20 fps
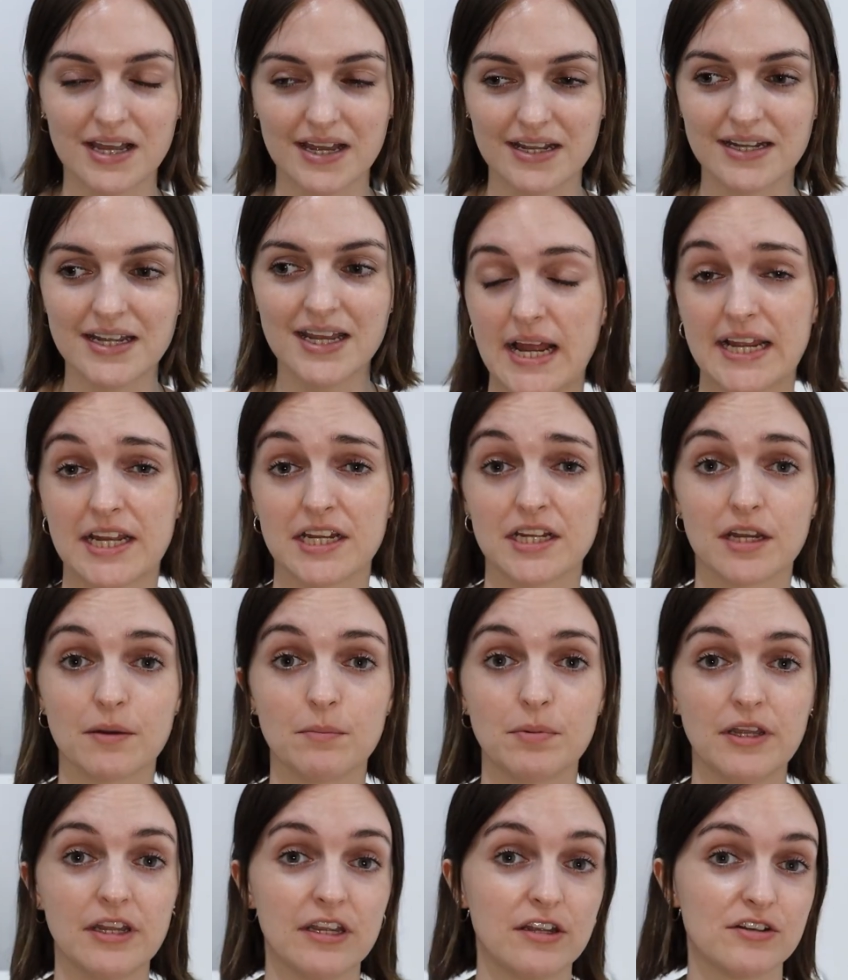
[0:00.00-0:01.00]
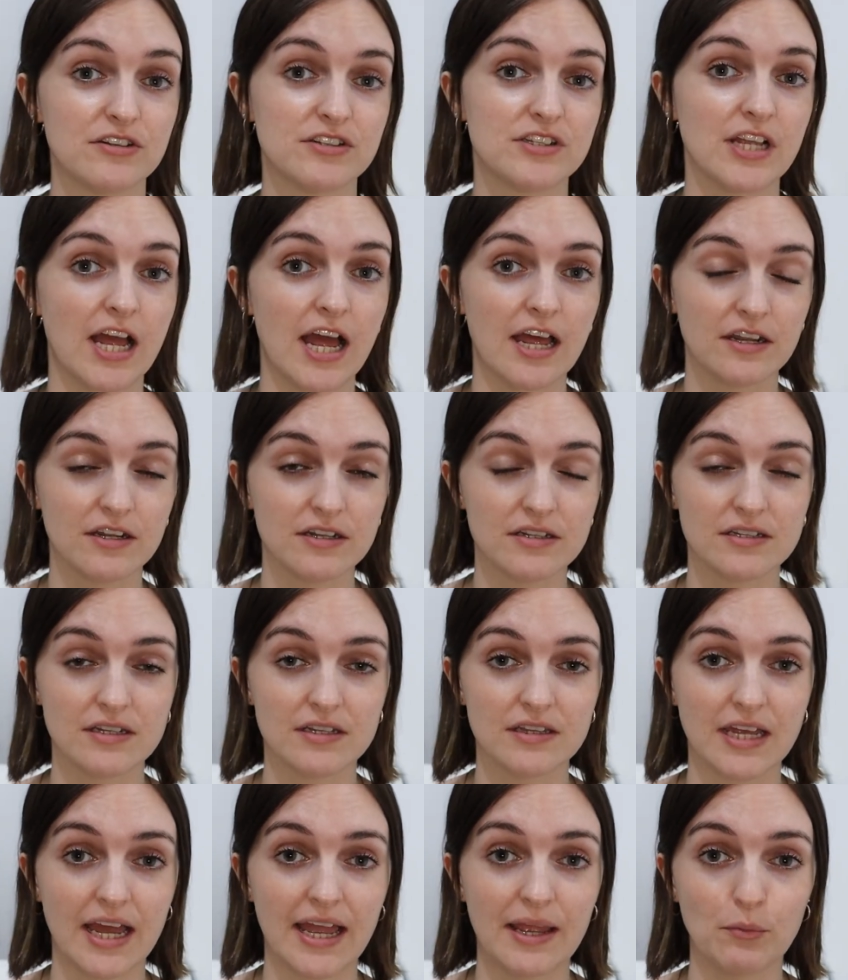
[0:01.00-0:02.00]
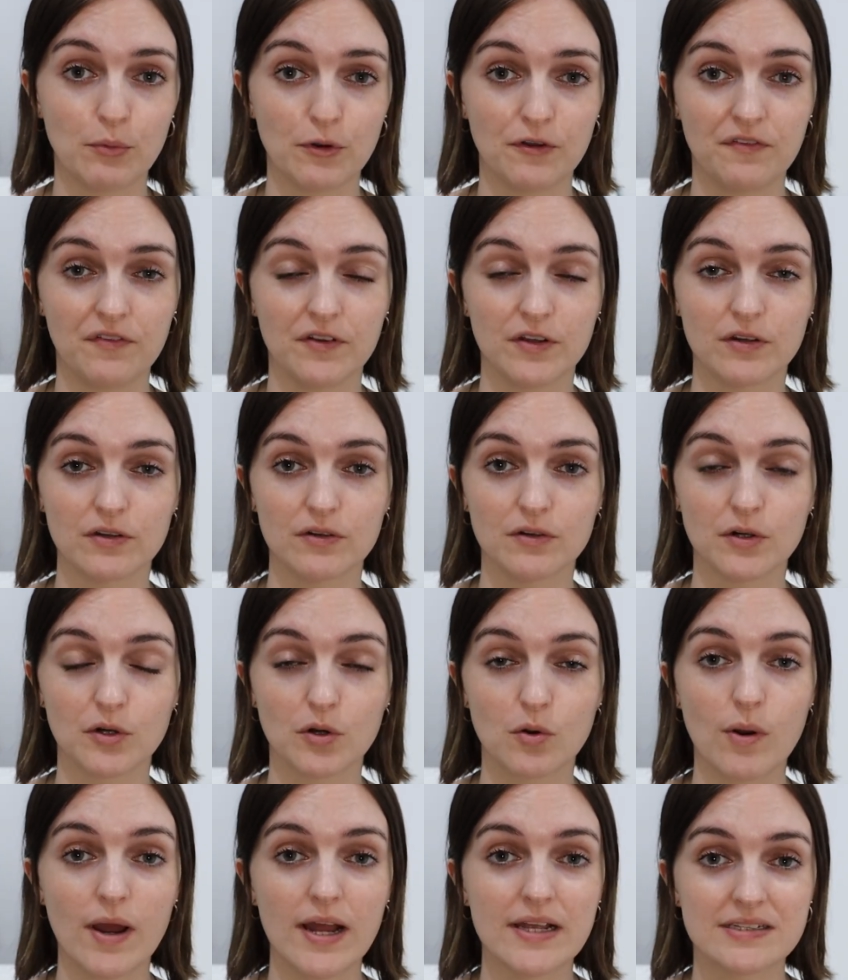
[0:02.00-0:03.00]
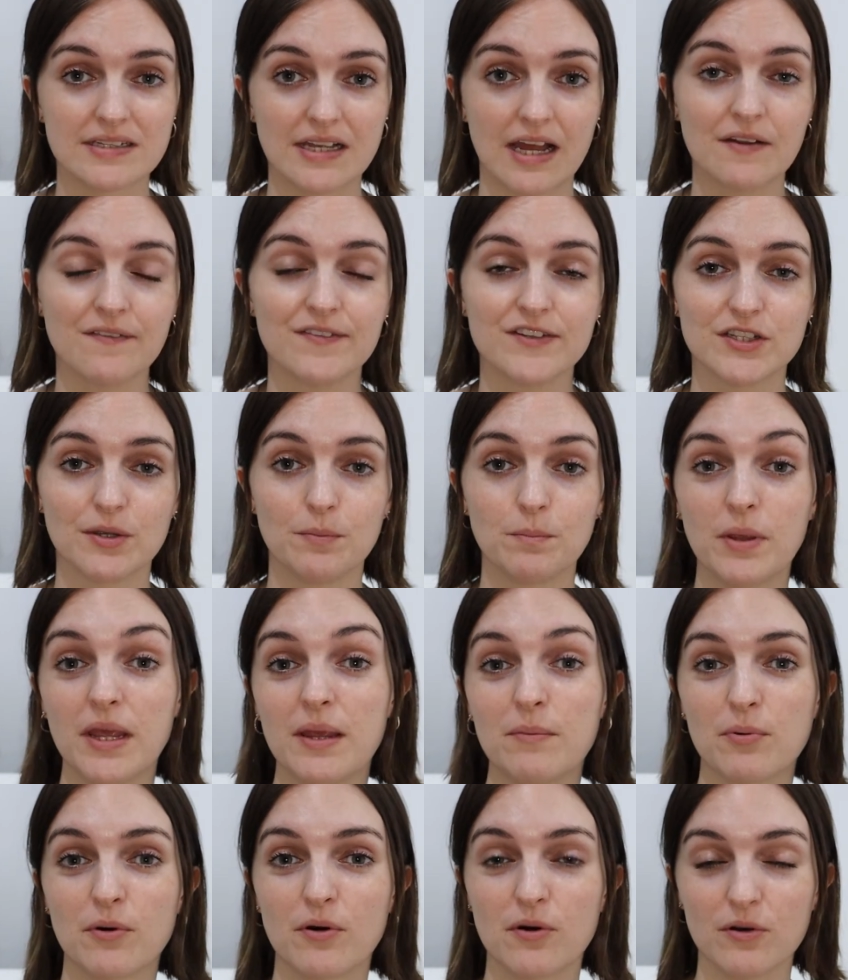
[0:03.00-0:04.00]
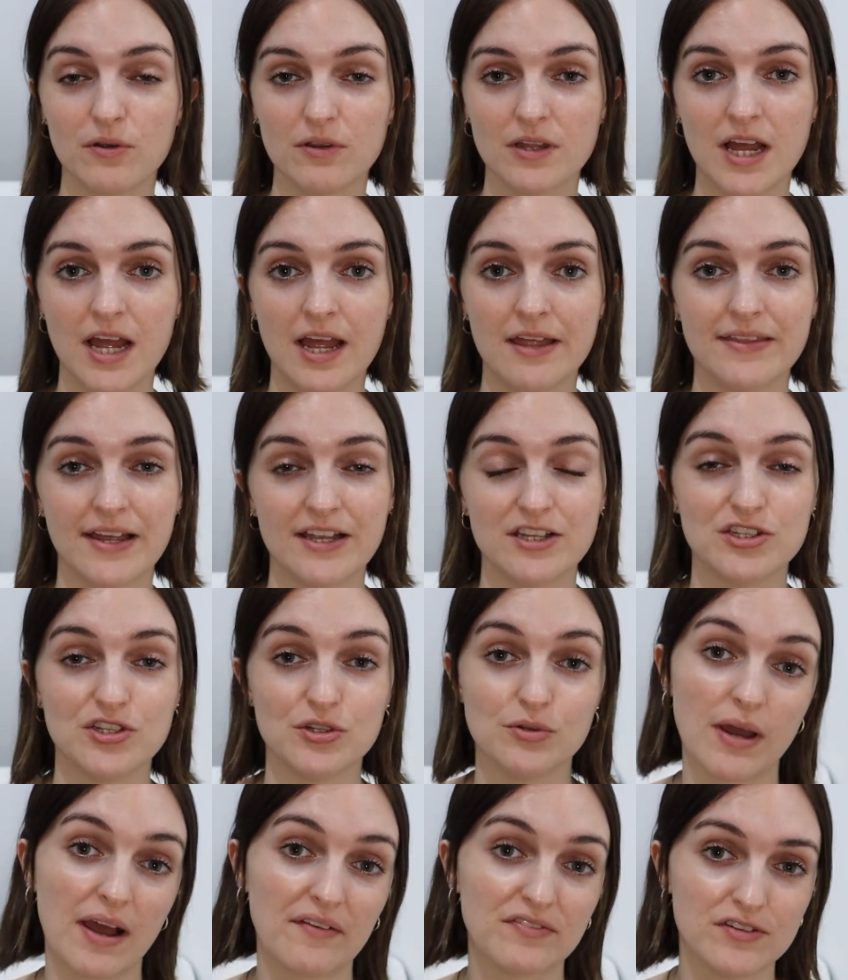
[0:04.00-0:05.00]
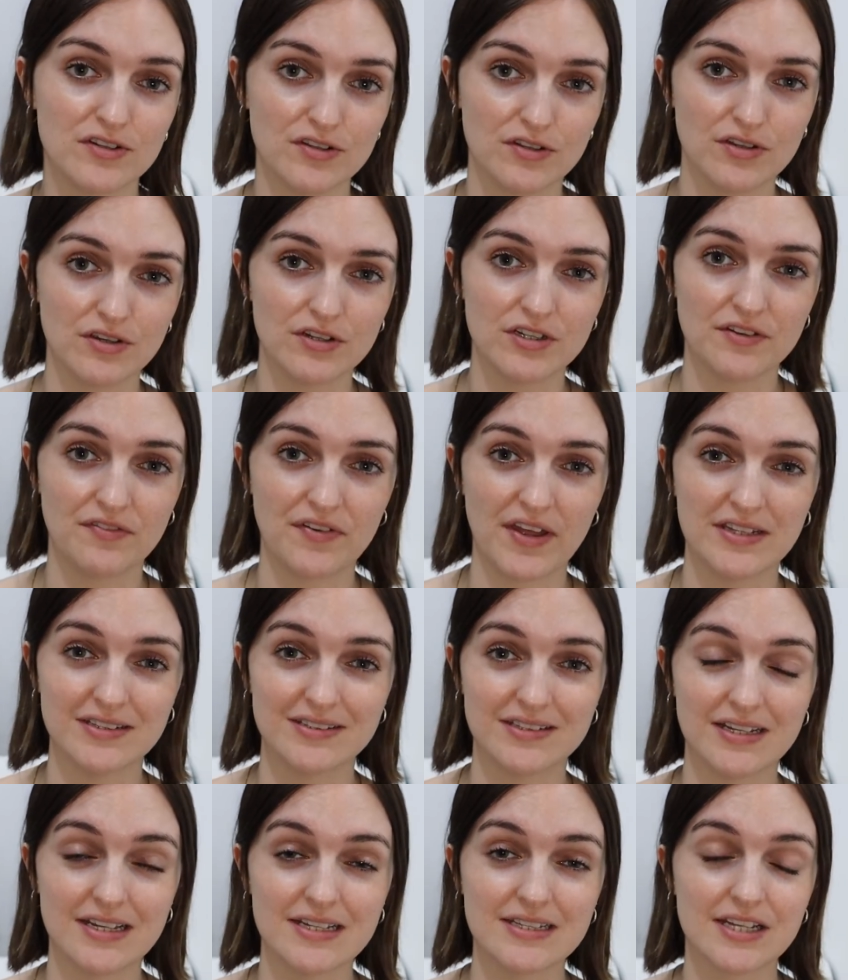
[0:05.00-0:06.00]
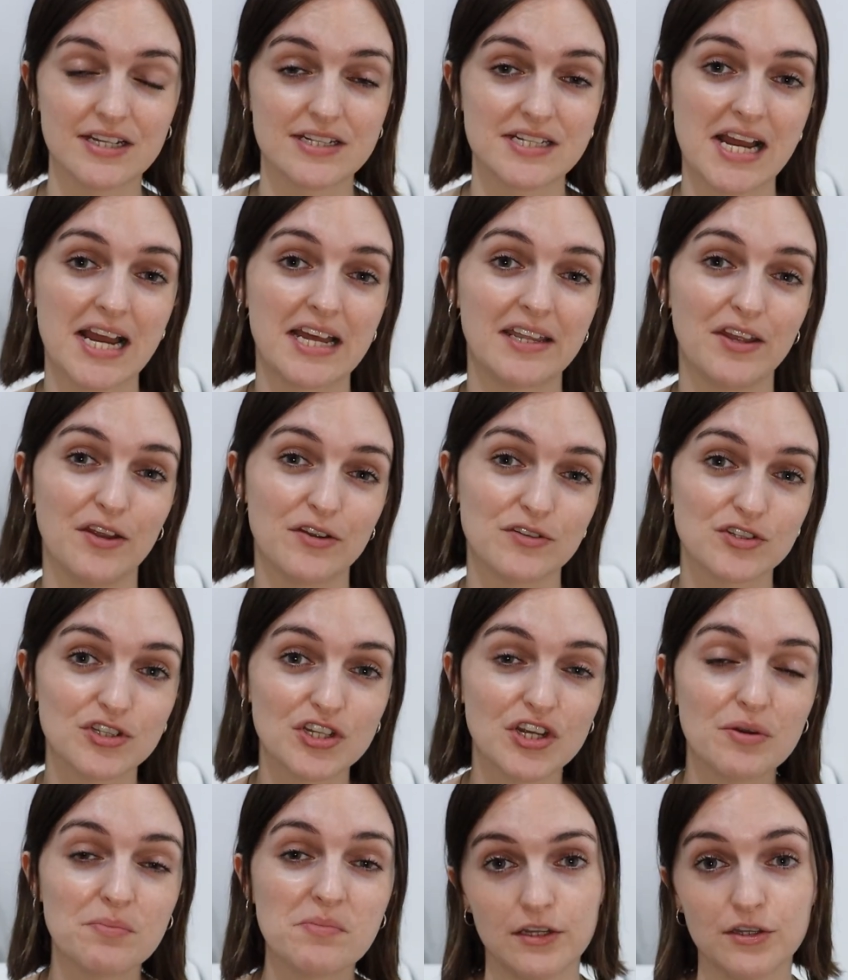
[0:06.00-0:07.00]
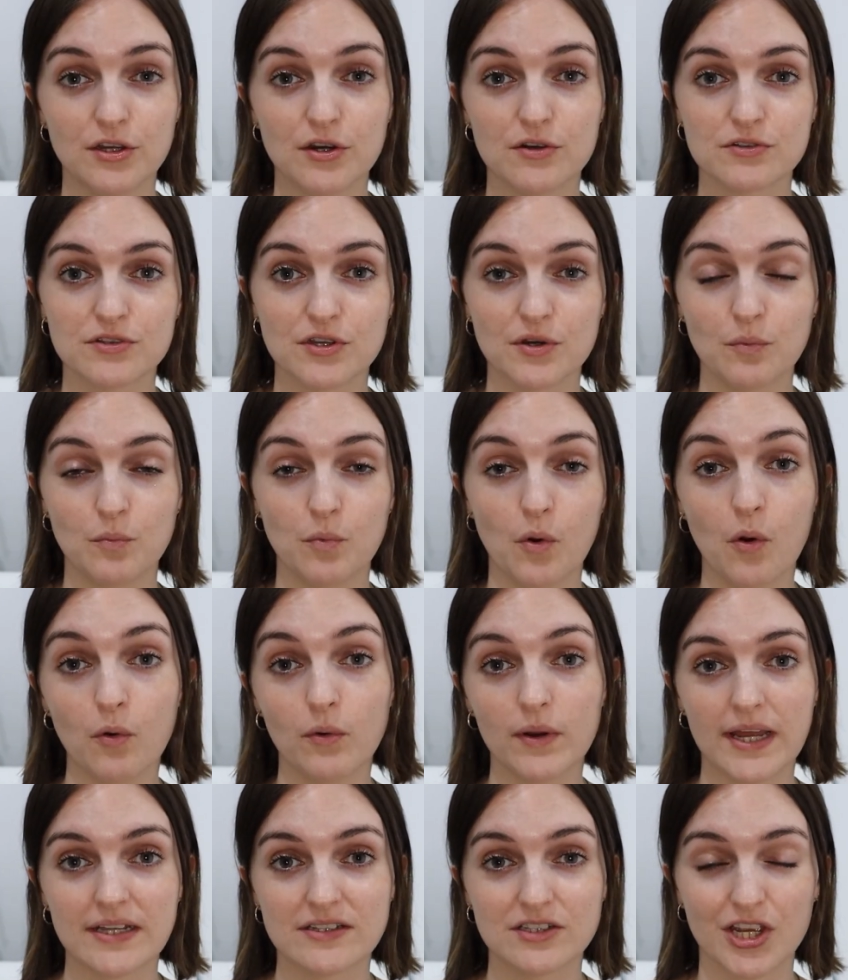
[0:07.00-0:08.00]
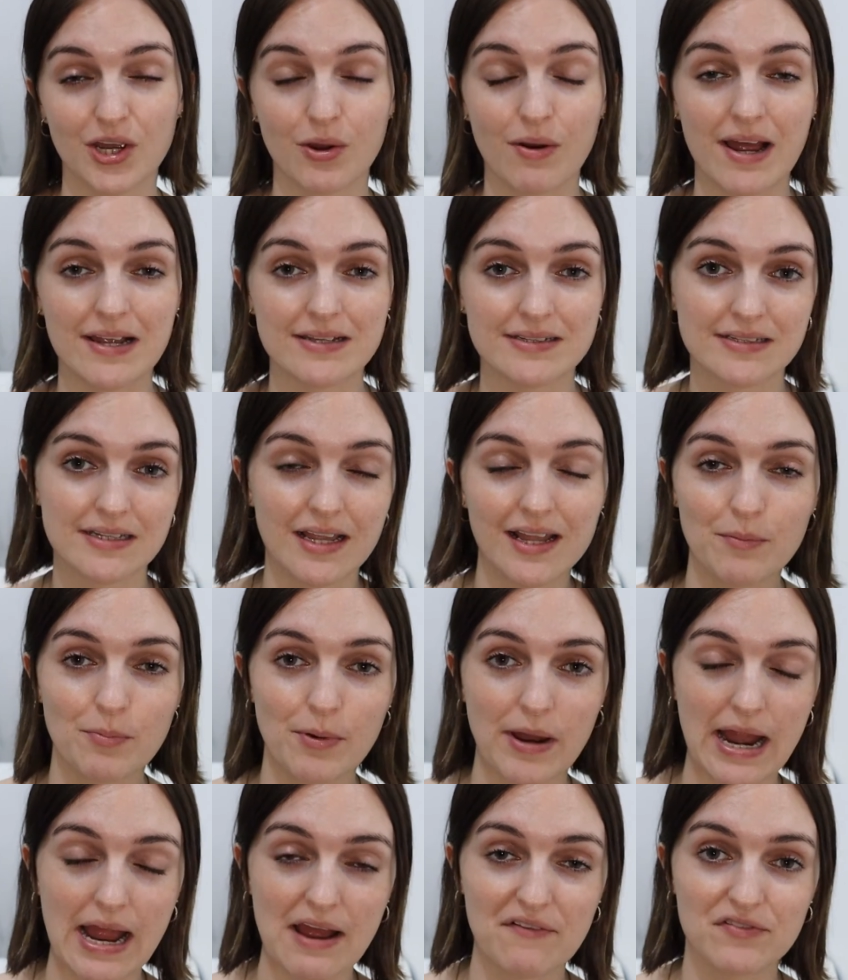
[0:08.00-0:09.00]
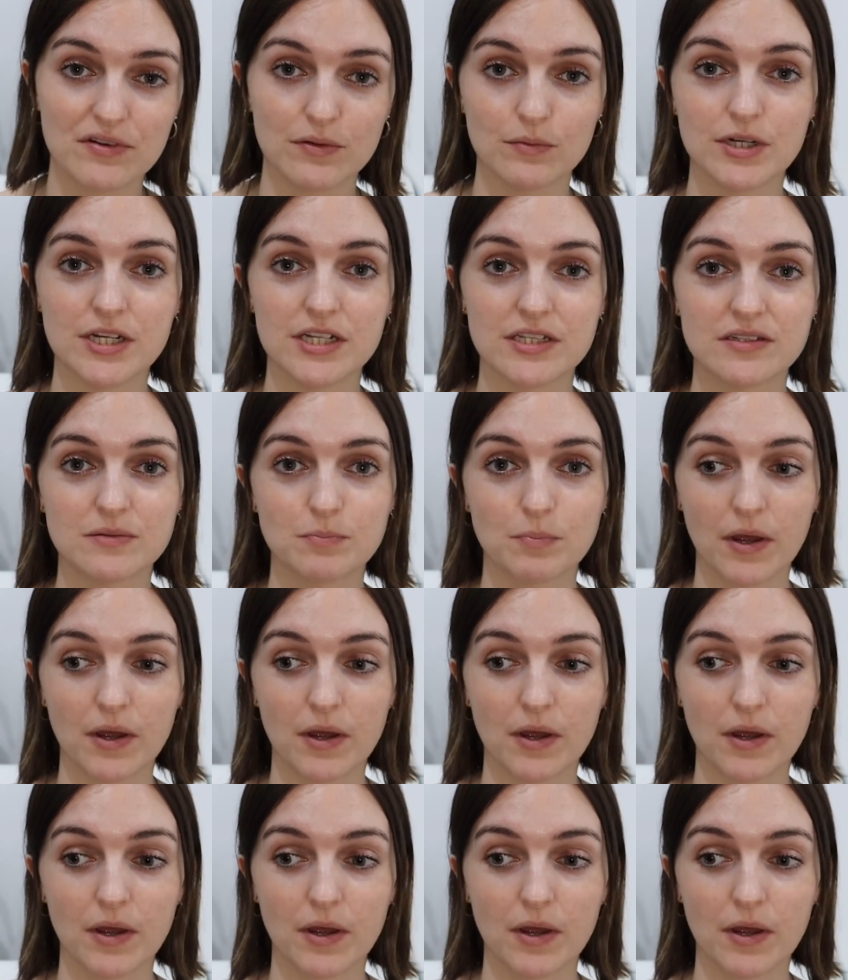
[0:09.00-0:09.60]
And I can completely understand that it would feel quite sad for some people that do have to do their defenses entirely on Zoom, and those that won't get to go out and celebrate afterwards.